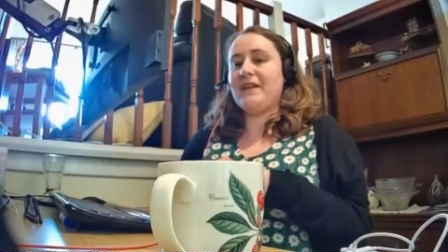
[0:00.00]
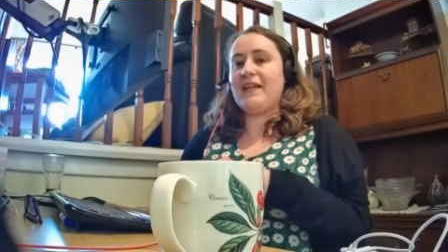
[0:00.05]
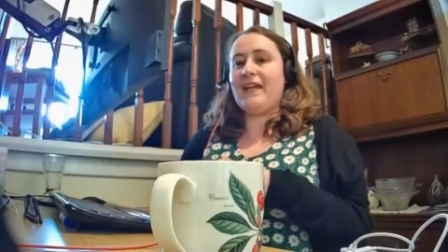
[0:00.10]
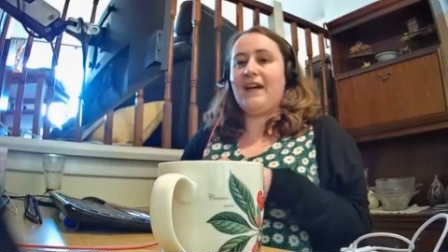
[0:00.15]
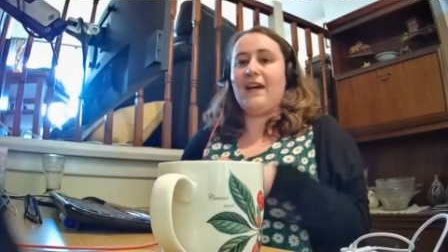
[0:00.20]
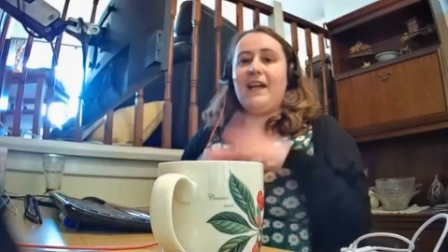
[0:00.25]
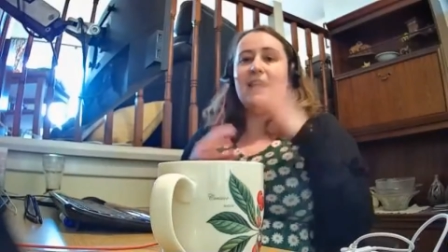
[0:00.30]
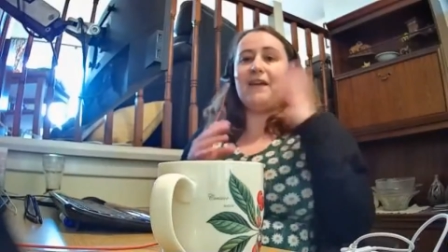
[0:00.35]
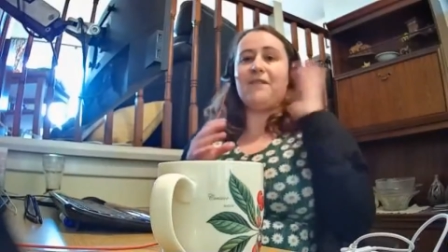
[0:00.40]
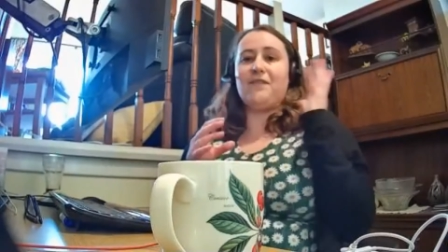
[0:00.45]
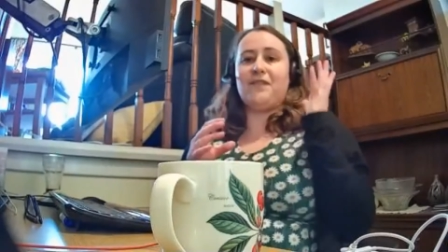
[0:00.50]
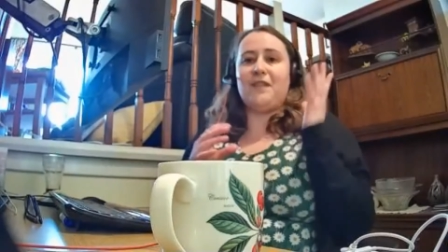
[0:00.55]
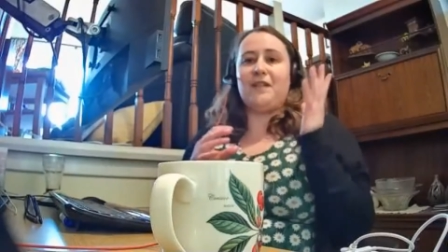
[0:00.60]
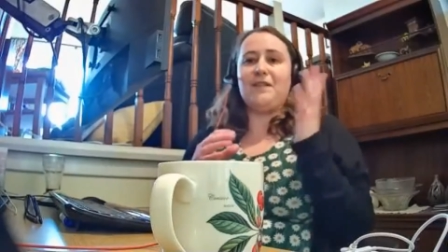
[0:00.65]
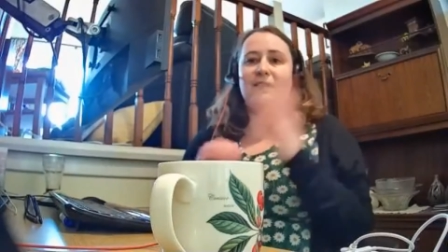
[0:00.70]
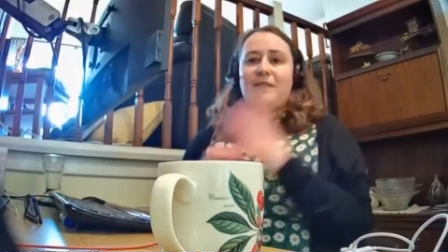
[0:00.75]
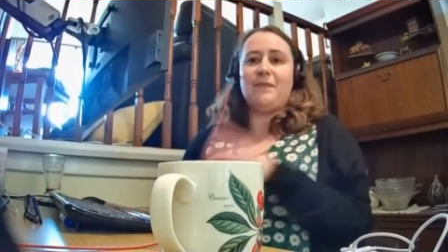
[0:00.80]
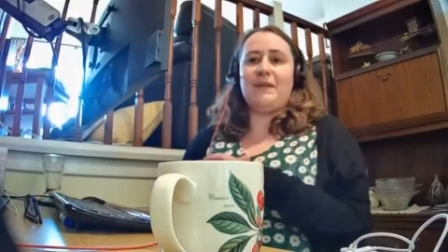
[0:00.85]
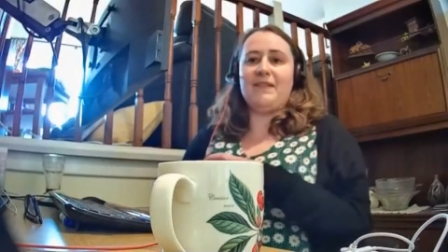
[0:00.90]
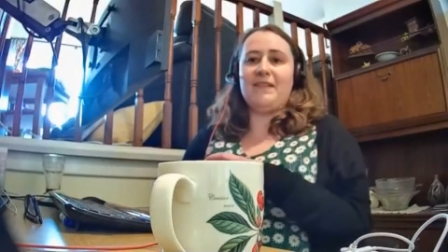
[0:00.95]
I have sight
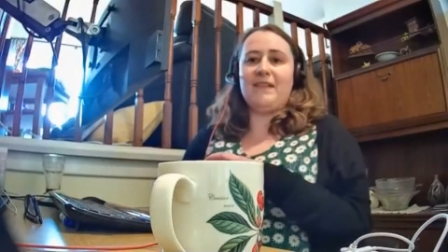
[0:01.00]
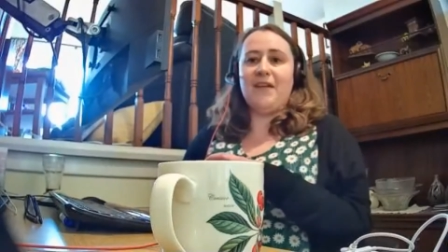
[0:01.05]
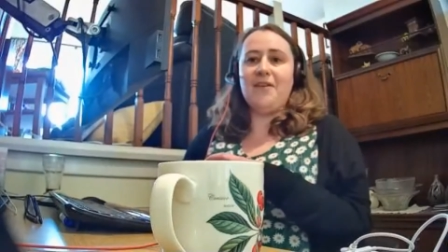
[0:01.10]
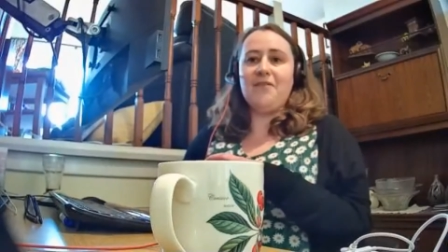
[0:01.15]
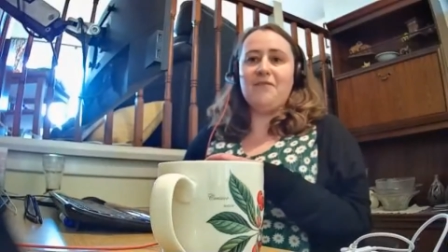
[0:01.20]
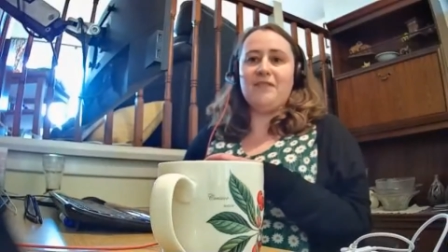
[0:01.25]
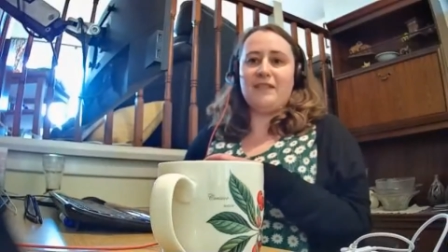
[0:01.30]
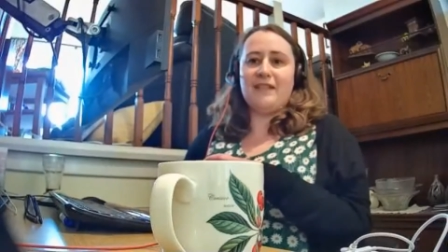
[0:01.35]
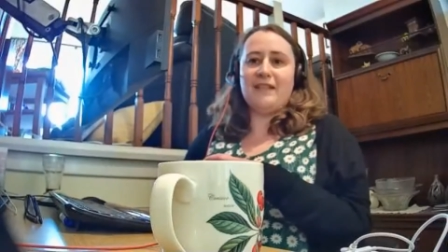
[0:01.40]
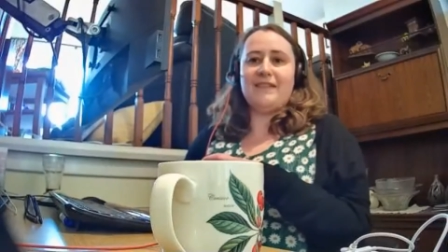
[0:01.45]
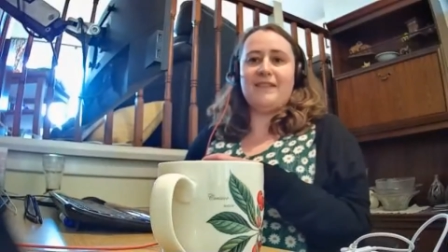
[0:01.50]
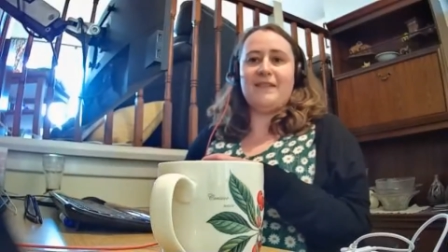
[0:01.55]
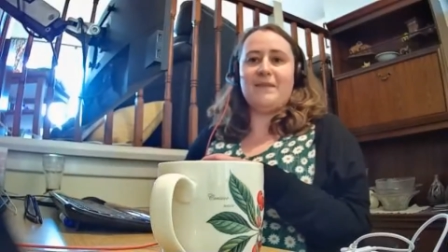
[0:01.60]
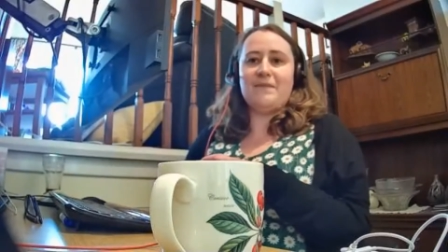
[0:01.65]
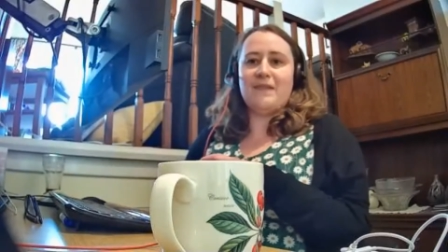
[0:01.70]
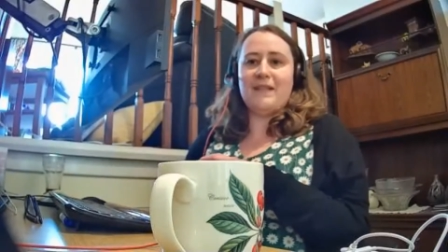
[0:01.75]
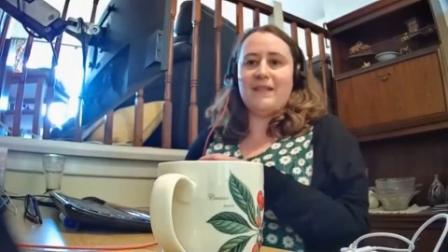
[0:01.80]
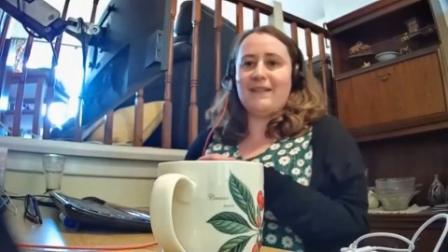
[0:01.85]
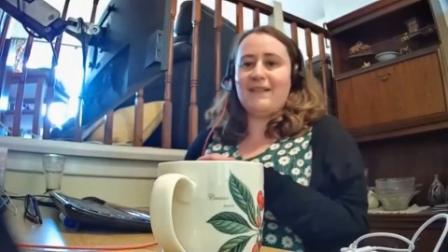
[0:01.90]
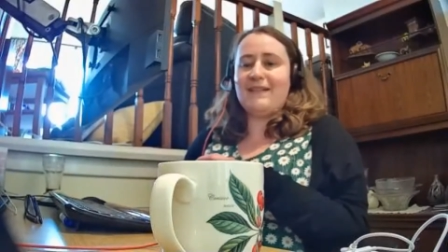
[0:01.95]
loss myself, and that's
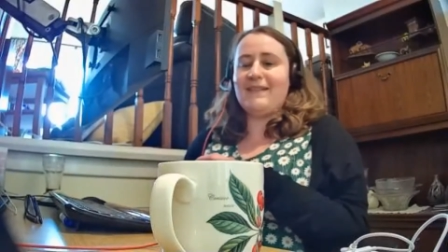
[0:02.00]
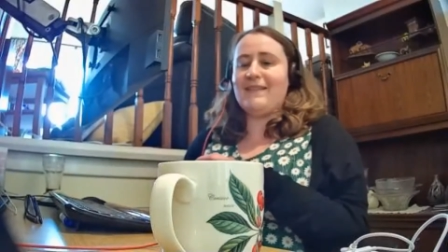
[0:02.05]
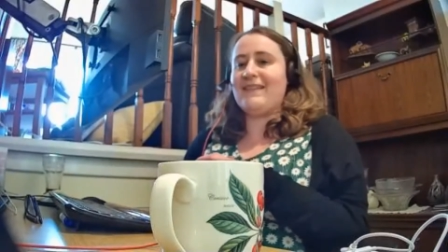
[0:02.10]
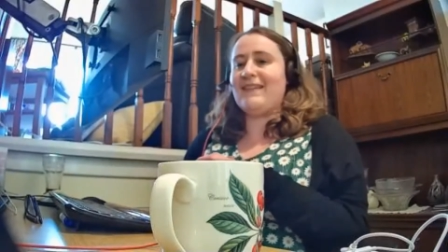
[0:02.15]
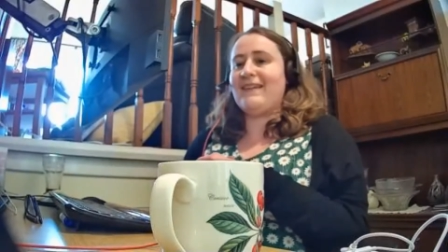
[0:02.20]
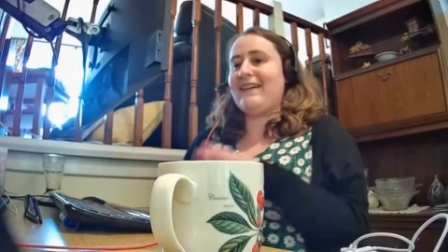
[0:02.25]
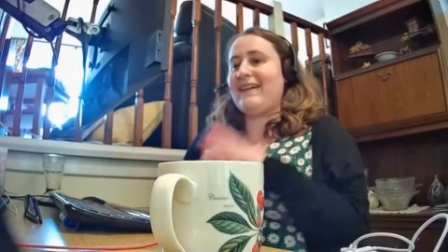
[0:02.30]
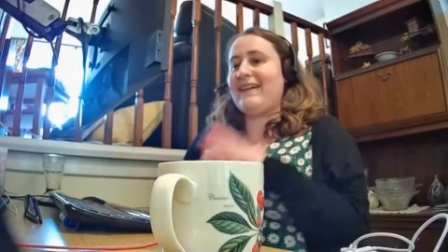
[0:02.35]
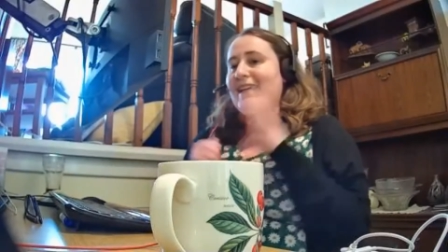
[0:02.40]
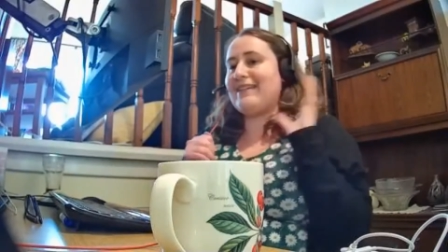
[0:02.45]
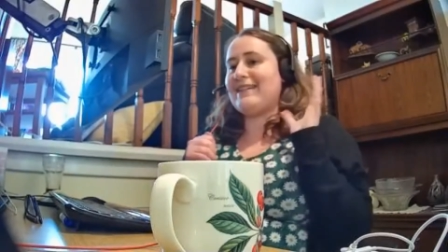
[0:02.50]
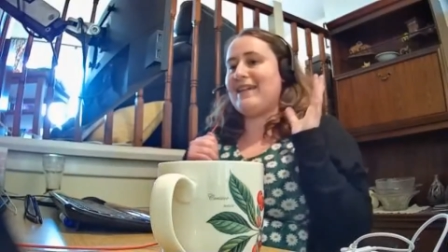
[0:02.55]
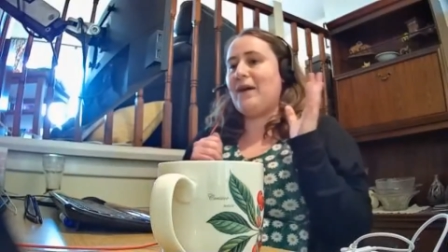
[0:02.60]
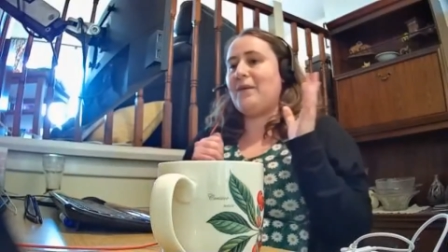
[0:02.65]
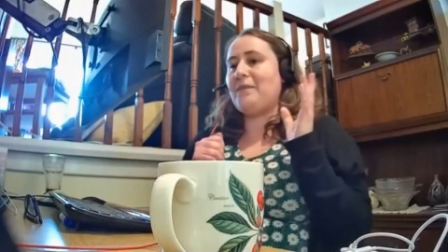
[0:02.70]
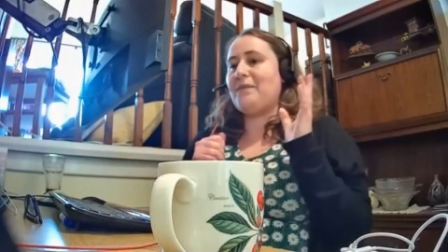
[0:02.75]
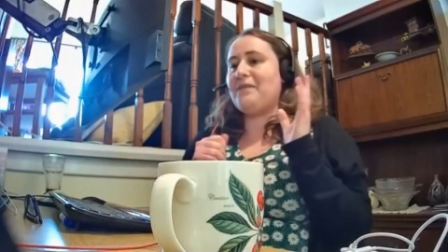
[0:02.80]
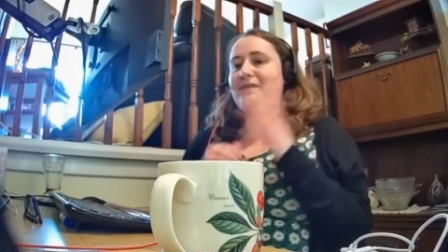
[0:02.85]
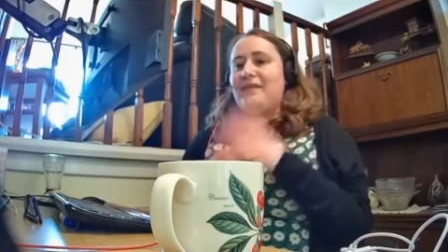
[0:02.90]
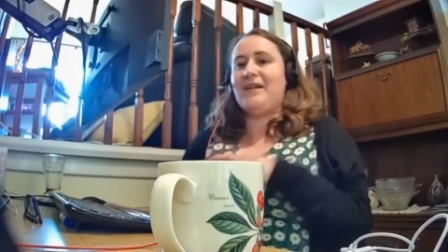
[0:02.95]
something that I had
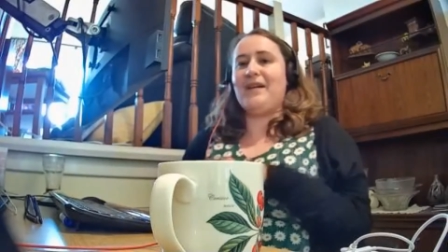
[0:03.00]
help